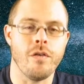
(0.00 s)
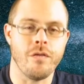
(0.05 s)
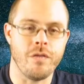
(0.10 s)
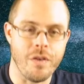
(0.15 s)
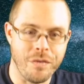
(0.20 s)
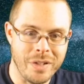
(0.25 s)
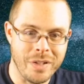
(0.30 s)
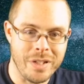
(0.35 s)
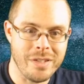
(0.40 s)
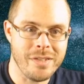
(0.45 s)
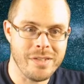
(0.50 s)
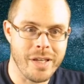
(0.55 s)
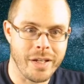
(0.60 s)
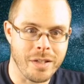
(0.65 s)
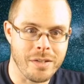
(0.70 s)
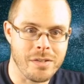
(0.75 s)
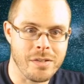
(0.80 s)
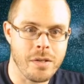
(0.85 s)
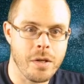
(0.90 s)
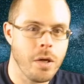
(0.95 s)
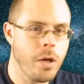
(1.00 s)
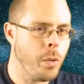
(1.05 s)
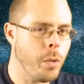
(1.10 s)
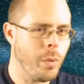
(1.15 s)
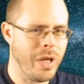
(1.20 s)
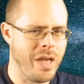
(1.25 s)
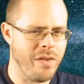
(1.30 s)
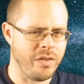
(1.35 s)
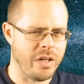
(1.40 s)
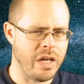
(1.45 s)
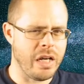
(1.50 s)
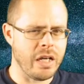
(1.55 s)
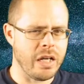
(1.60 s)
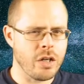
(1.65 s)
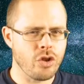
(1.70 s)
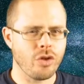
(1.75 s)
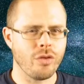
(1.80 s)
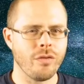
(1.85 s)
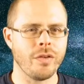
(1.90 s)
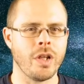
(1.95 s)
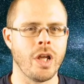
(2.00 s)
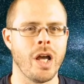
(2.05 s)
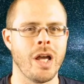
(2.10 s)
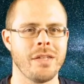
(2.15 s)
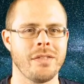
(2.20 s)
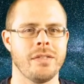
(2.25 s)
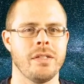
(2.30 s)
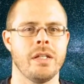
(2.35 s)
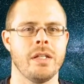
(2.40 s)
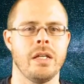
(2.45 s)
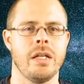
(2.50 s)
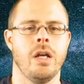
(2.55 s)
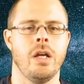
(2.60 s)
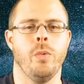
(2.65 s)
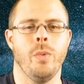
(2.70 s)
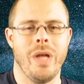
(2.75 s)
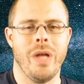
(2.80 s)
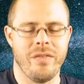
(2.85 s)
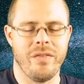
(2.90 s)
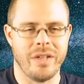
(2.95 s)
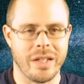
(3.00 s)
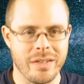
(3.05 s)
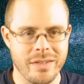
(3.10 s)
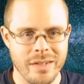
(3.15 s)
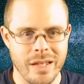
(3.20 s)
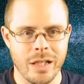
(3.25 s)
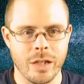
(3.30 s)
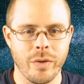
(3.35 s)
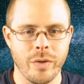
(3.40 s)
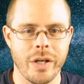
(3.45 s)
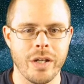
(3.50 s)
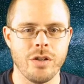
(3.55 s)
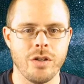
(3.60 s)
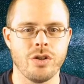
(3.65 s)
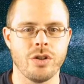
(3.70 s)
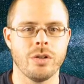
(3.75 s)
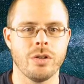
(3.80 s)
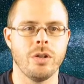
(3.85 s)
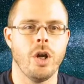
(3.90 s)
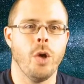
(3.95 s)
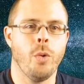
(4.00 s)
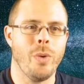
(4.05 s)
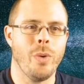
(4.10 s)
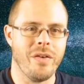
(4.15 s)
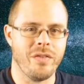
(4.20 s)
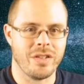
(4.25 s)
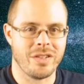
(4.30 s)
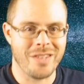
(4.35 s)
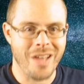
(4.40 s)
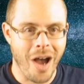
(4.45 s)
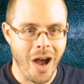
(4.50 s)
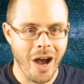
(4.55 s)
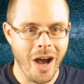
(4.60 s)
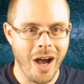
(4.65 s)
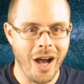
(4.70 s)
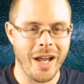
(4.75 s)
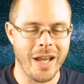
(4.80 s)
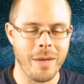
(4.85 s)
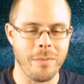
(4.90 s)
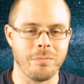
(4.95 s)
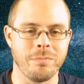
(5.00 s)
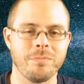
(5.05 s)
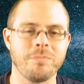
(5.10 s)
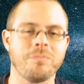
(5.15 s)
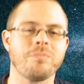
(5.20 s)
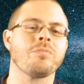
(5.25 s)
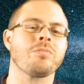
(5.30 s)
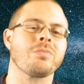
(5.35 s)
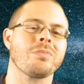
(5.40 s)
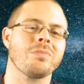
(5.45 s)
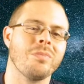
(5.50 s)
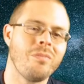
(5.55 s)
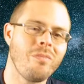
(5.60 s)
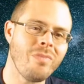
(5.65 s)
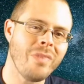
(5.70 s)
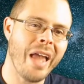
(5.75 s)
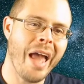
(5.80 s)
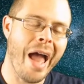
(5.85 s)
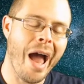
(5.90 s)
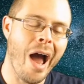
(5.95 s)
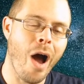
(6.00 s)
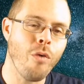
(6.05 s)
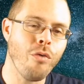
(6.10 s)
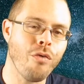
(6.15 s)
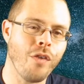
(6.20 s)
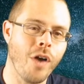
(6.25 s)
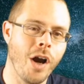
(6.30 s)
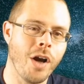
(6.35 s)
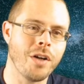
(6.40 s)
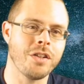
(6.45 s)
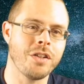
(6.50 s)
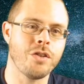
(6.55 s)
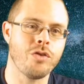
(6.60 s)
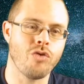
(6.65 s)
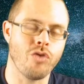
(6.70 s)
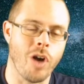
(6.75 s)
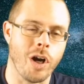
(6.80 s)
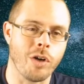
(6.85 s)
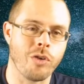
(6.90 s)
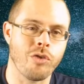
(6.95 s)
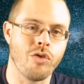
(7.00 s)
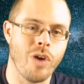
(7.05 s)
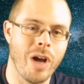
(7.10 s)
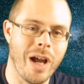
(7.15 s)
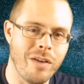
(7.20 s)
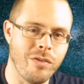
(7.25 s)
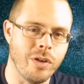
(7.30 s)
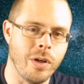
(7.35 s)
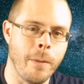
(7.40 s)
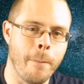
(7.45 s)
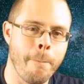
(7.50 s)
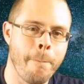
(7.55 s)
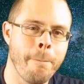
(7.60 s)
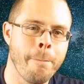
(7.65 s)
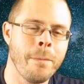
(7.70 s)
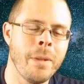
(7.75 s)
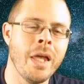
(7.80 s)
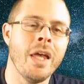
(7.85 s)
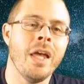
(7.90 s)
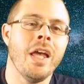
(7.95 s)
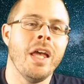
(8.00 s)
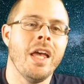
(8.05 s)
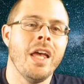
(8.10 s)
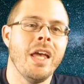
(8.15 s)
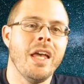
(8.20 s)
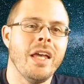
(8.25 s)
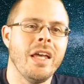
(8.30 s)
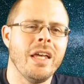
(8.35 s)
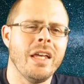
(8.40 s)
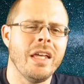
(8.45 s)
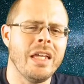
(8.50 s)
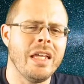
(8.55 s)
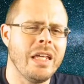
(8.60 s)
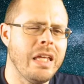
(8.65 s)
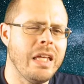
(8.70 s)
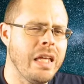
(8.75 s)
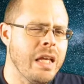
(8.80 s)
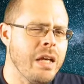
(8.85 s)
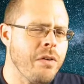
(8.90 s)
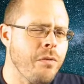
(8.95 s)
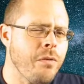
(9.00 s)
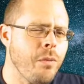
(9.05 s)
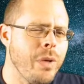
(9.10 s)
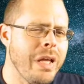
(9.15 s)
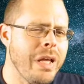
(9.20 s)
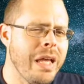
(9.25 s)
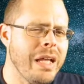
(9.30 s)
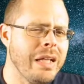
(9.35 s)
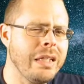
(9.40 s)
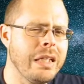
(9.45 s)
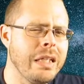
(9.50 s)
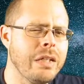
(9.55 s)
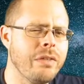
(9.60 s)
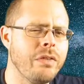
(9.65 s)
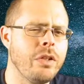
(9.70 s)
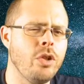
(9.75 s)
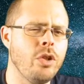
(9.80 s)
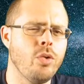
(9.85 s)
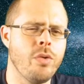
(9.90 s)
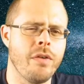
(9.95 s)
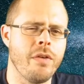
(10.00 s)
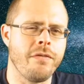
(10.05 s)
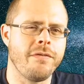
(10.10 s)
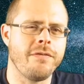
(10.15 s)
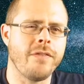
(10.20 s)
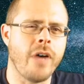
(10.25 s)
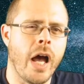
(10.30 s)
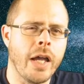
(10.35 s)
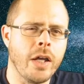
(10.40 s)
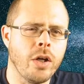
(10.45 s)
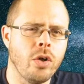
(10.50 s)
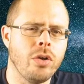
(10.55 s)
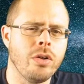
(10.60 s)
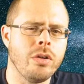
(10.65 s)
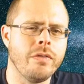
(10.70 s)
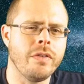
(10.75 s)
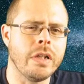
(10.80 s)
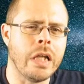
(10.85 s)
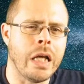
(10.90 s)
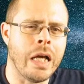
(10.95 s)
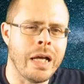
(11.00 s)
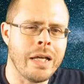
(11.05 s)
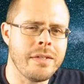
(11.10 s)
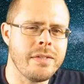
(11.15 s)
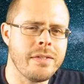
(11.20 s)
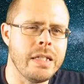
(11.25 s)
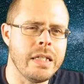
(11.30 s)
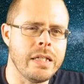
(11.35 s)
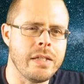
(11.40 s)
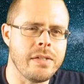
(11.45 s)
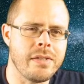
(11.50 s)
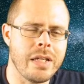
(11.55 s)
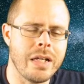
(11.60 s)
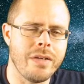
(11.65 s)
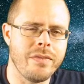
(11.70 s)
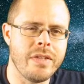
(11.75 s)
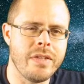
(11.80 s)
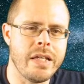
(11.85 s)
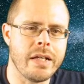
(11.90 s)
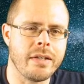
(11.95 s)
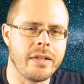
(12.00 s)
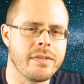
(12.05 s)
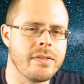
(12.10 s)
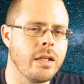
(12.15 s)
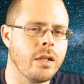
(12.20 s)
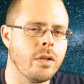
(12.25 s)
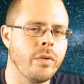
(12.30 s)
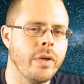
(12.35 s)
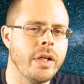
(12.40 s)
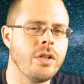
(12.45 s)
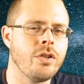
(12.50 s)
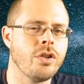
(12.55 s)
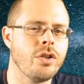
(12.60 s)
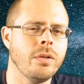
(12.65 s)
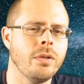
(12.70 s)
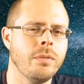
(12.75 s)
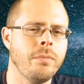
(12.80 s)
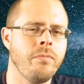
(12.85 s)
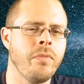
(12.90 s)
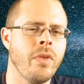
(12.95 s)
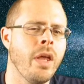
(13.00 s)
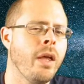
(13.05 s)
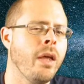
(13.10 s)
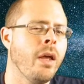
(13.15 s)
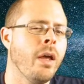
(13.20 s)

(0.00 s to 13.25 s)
for 15 seconds. We have an initial velocity, we have an acceleration, we have a time. How far did the truck travel? If we had given you the final velocity instead of the acceleration,